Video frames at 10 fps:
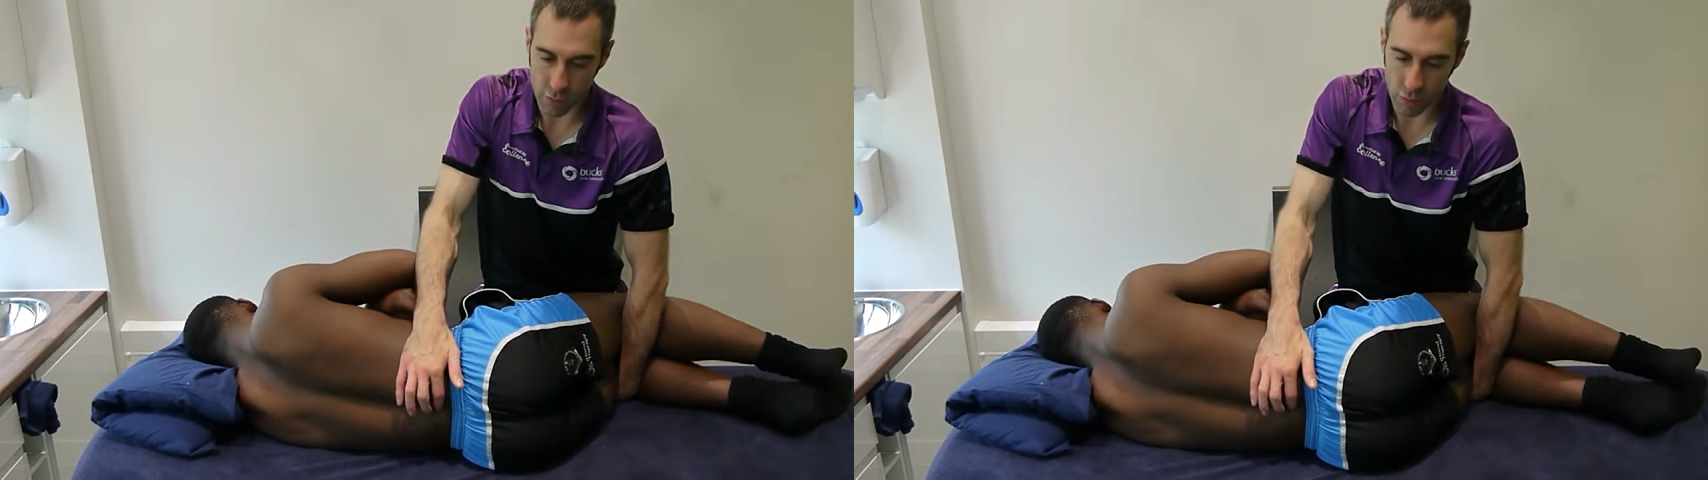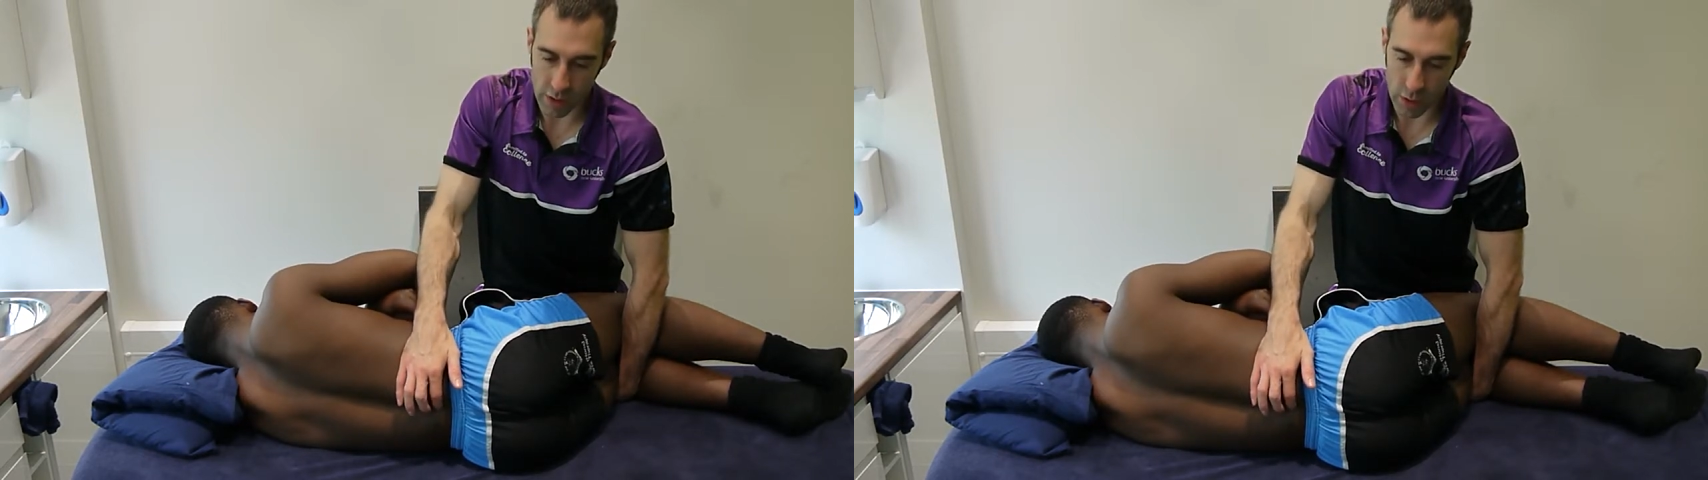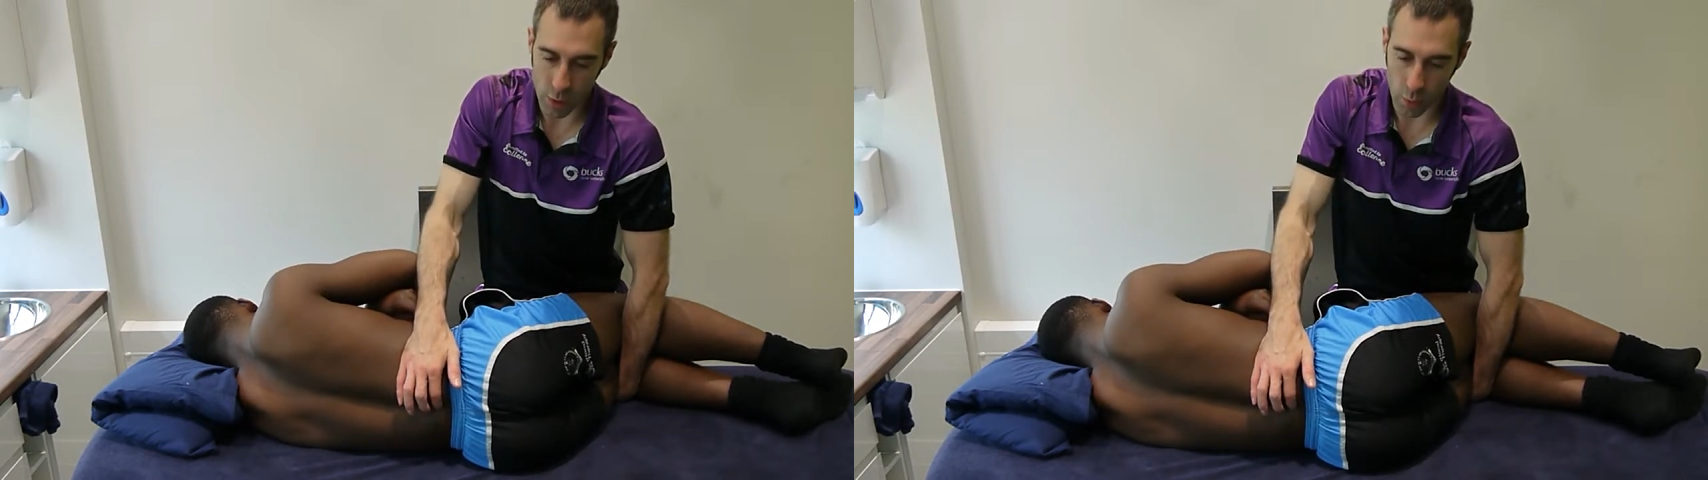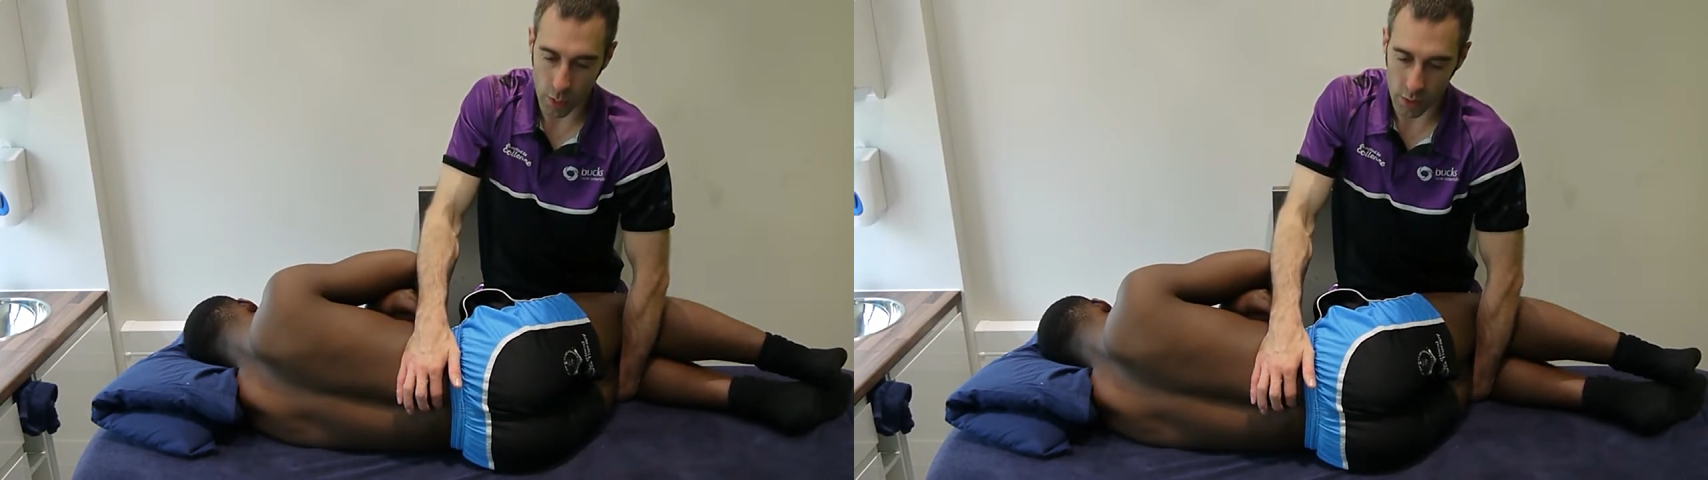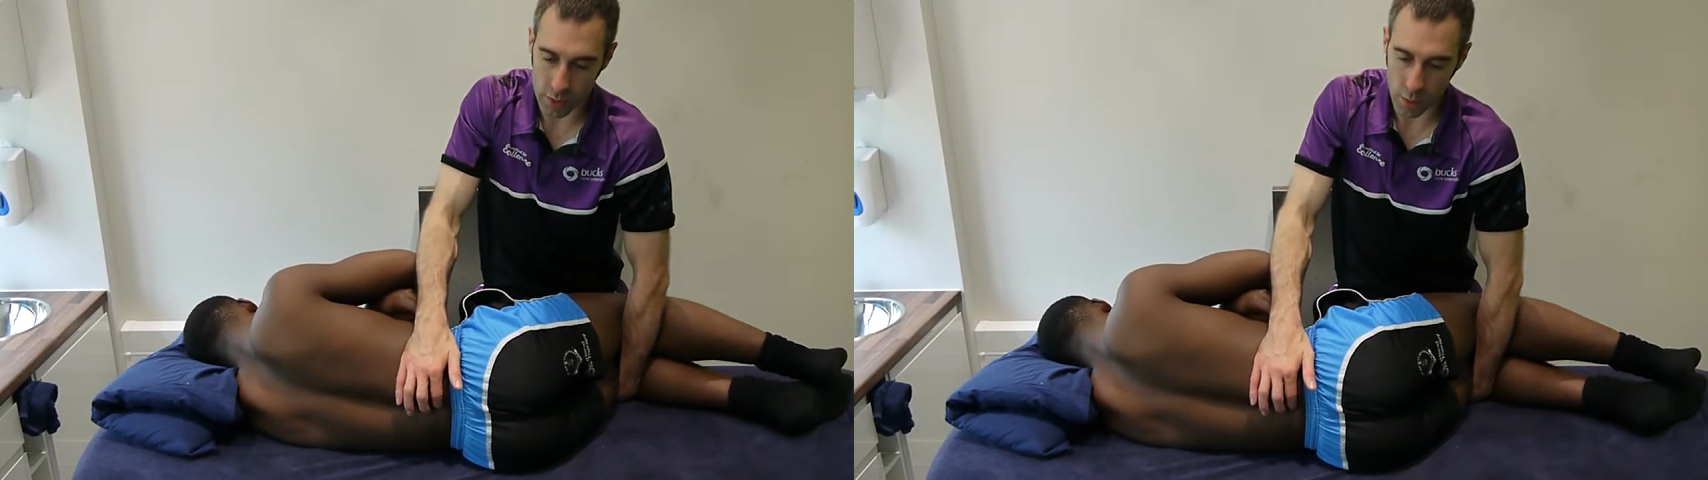region we
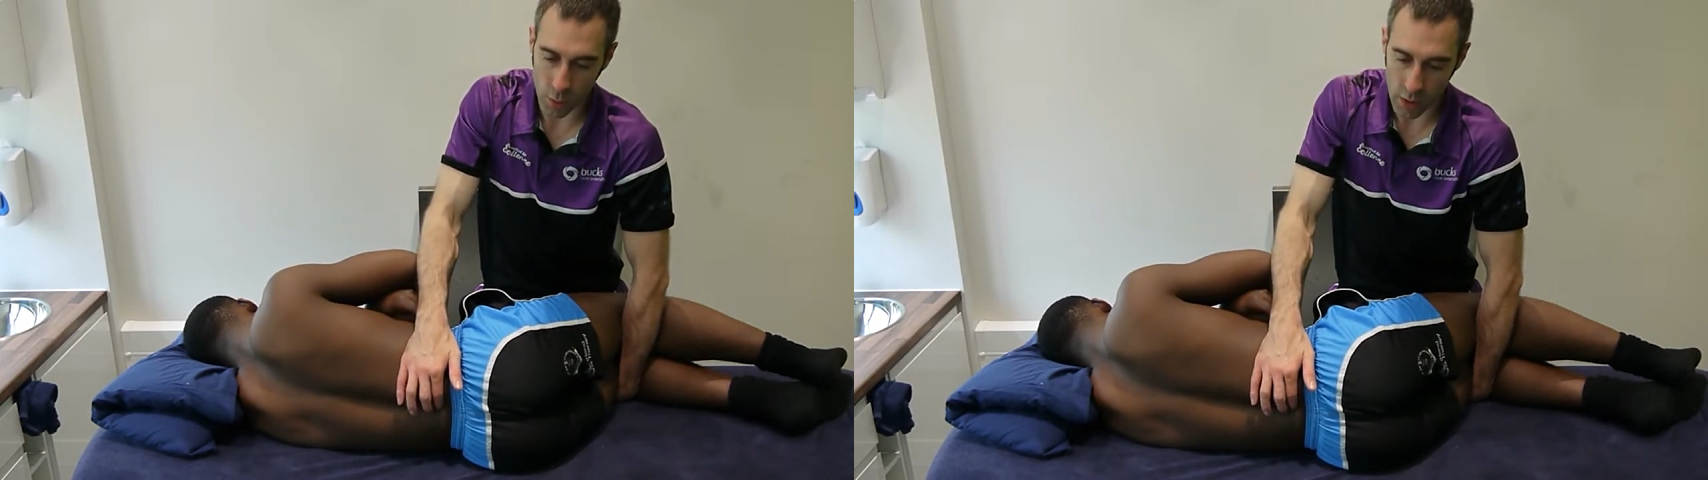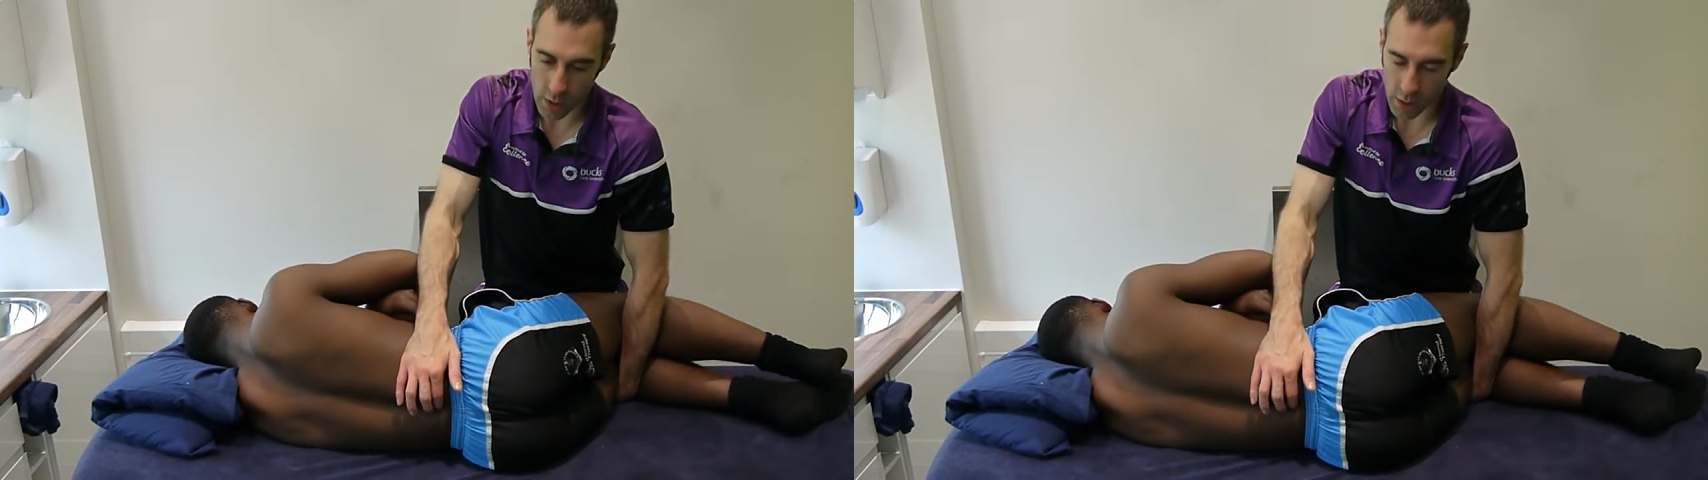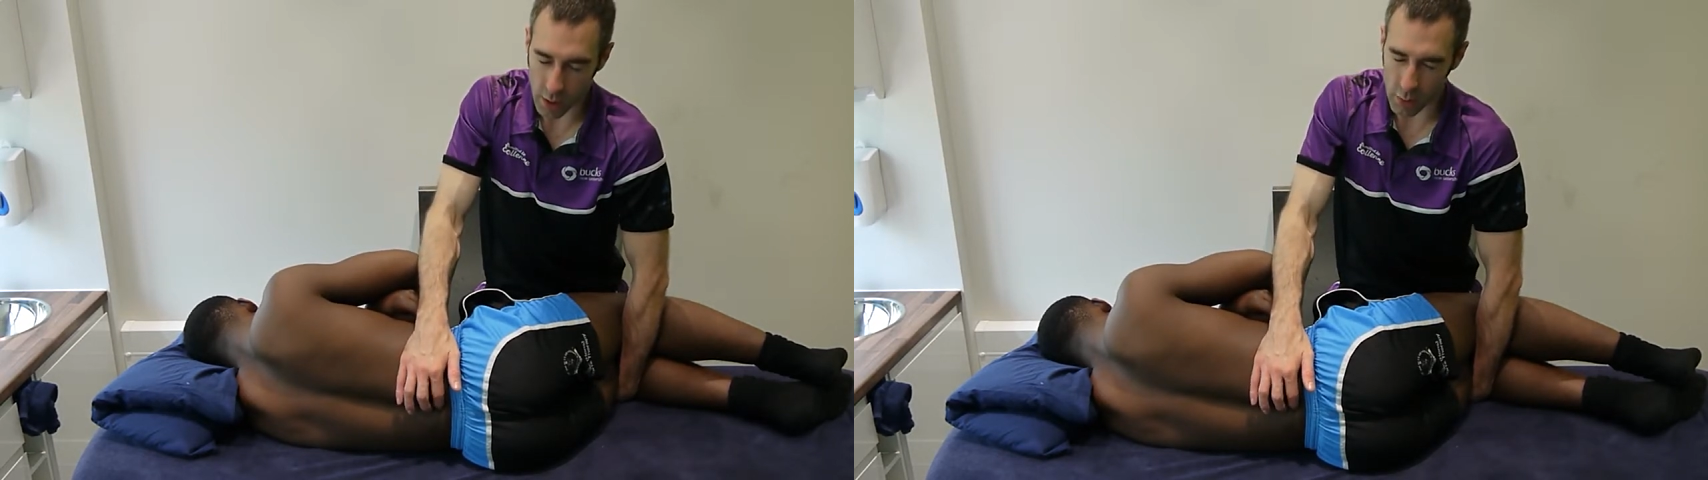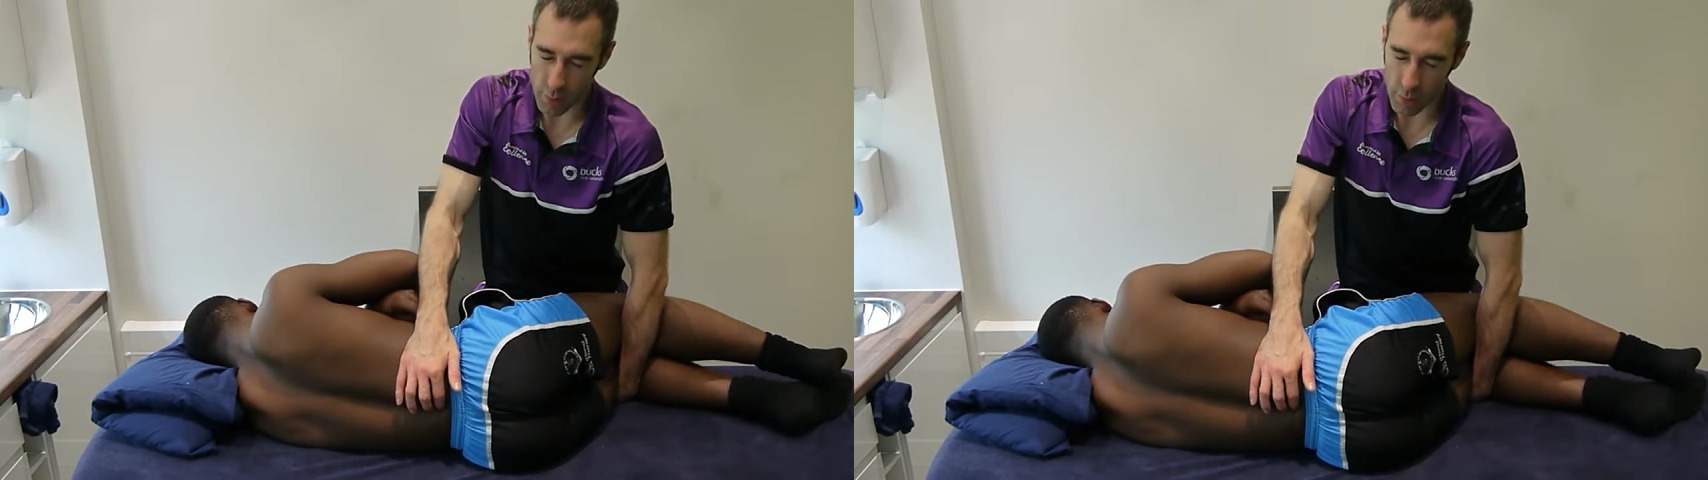want to work on,